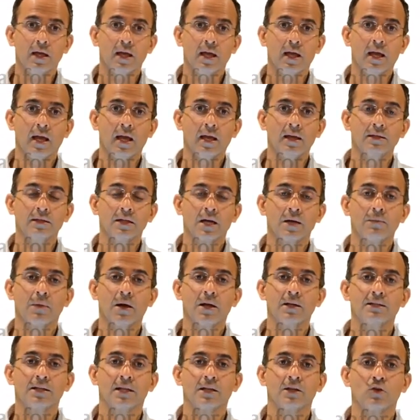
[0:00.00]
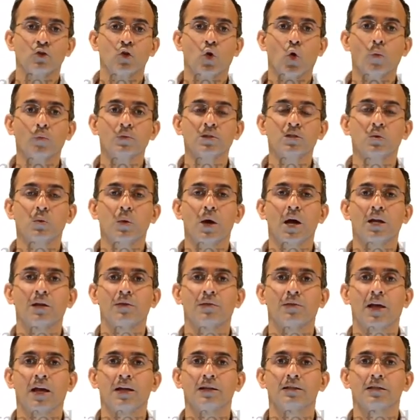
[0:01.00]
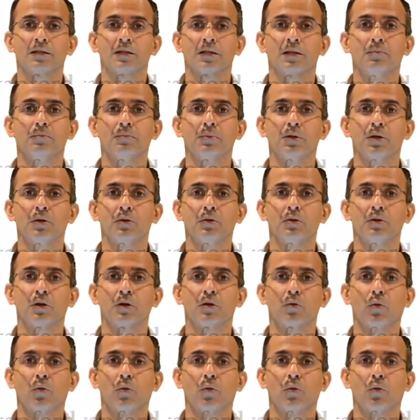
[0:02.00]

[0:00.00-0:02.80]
and I might take the norm squared of that to compute the